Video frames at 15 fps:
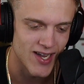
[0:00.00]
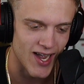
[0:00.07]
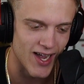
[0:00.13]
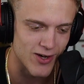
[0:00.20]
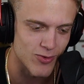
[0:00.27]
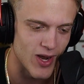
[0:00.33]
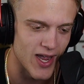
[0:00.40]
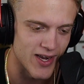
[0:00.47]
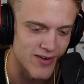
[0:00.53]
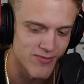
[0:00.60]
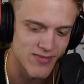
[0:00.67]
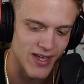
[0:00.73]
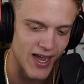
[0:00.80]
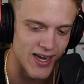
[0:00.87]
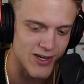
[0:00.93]
I cried.
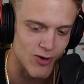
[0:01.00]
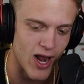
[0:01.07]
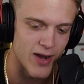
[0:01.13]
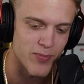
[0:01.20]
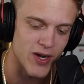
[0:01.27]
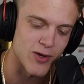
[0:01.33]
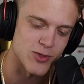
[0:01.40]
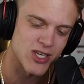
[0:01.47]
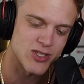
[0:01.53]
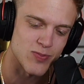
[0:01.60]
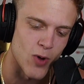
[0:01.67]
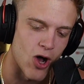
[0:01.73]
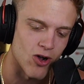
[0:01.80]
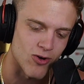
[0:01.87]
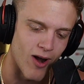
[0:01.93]
I cried. But it was a
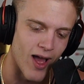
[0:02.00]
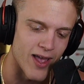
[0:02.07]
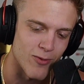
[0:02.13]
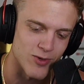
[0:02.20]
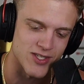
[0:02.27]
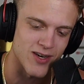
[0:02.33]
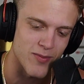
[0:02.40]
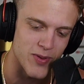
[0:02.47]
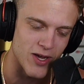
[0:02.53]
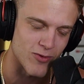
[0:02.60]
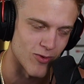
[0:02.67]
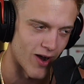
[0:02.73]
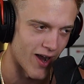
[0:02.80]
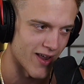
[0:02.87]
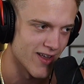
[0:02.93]
small cry. It wasn't a big
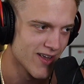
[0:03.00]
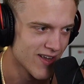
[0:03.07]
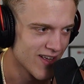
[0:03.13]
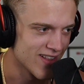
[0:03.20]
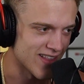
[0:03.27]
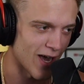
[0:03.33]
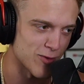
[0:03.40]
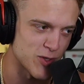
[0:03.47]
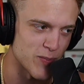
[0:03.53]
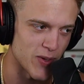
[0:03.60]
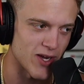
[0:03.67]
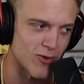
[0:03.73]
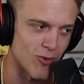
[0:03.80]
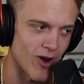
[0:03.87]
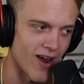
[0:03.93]
cry. That was a
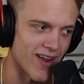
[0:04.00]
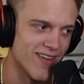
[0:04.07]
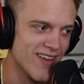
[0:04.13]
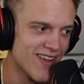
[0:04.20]
big cry.